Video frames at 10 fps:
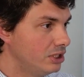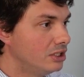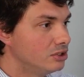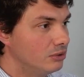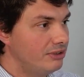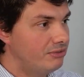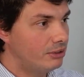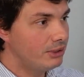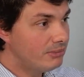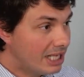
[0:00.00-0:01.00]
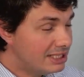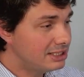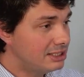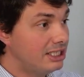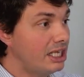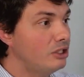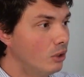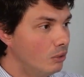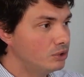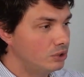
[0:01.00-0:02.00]
So the very basic, they
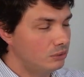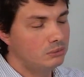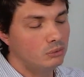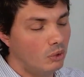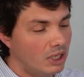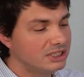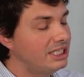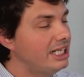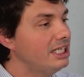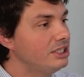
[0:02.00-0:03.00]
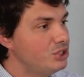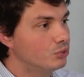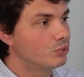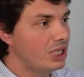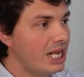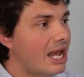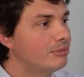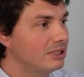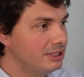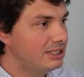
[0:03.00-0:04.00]
know. So once they need to
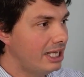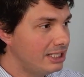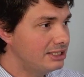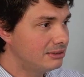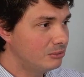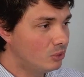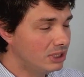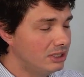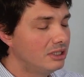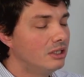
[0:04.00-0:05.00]
rehabilitate someone,